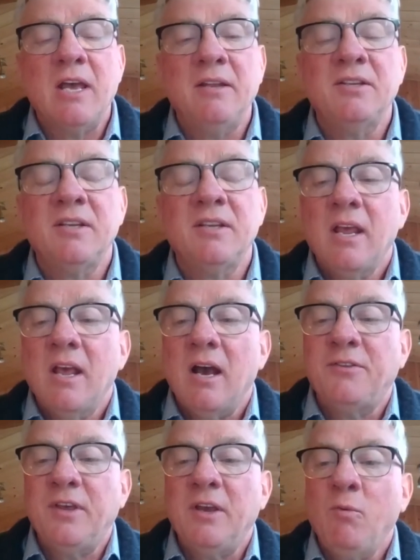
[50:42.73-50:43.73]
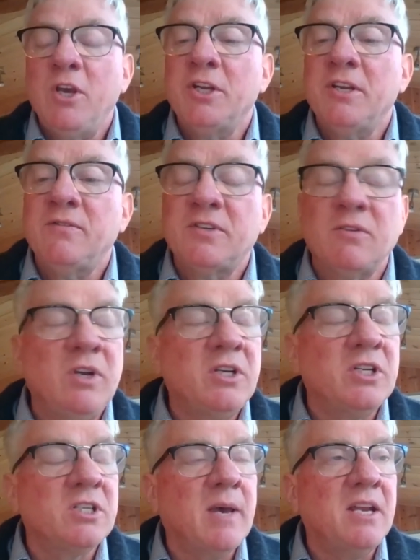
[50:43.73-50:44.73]
And I think we could have we
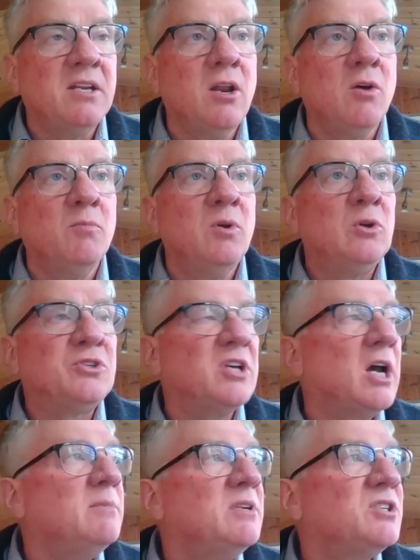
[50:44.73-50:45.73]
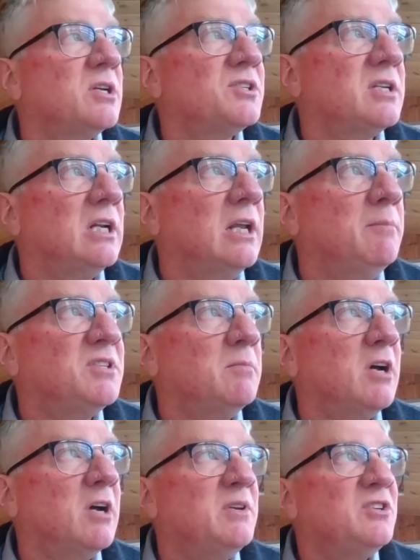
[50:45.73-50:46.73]
could spend a lot more time discussing LIMS. It
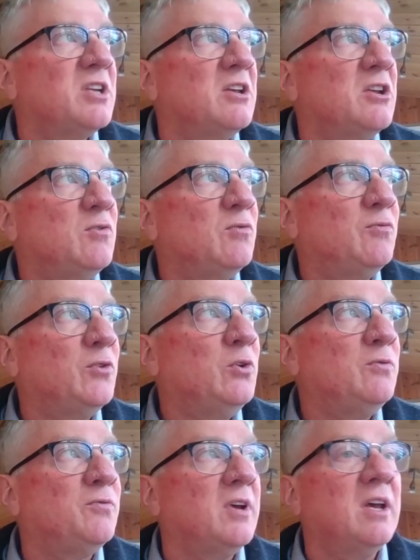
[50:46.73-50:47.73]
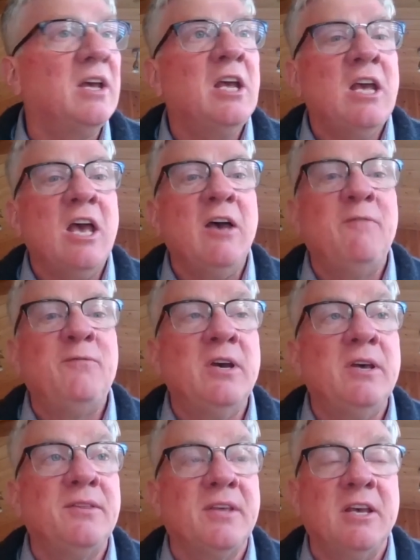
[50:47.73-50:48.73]
might be uh, food for a
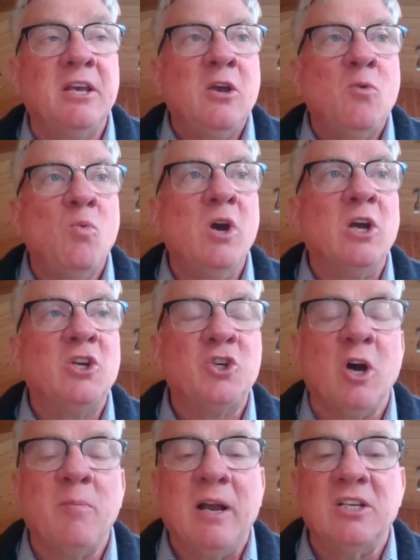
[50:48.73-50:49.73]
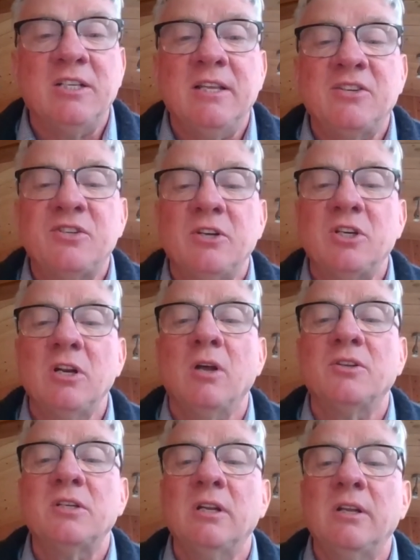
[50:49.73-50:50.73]
further workshop. Actually, there's such a
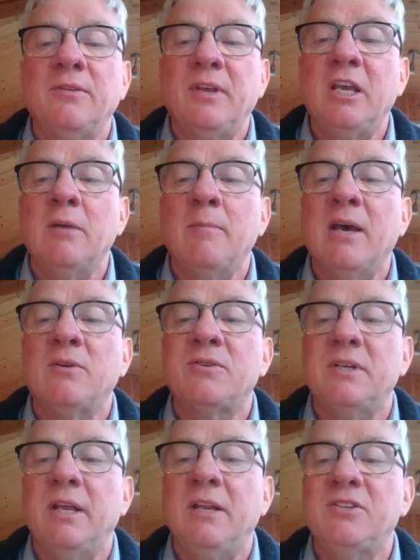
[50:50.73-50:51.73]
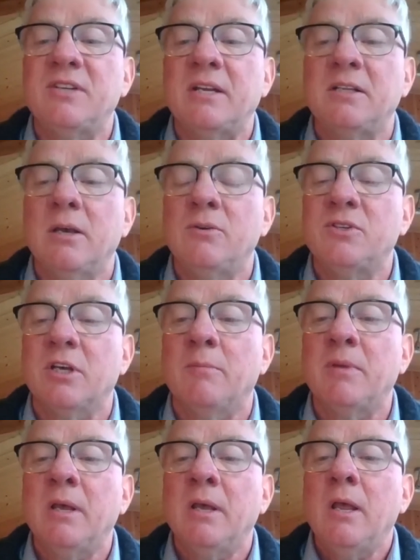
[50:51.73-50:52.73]
lot to think about in setting those up.